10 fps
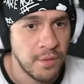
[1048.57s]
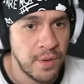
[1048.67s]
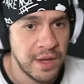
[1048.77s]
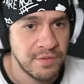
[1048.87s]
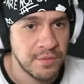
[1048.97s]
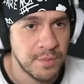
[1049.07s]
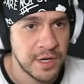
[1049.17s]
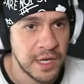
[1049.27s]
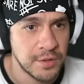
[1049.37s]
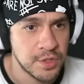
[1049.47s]
the way I've never been
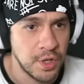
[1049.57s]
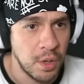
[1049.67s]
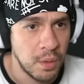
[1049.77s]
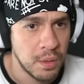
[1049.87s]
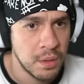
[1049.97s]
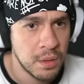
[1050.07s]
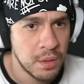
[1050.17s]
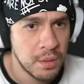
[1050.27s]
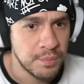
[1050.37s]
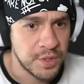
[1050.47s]
allowed to go.
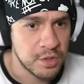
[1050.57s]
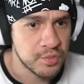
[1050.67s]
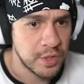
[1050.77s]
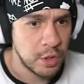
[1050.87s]
Because we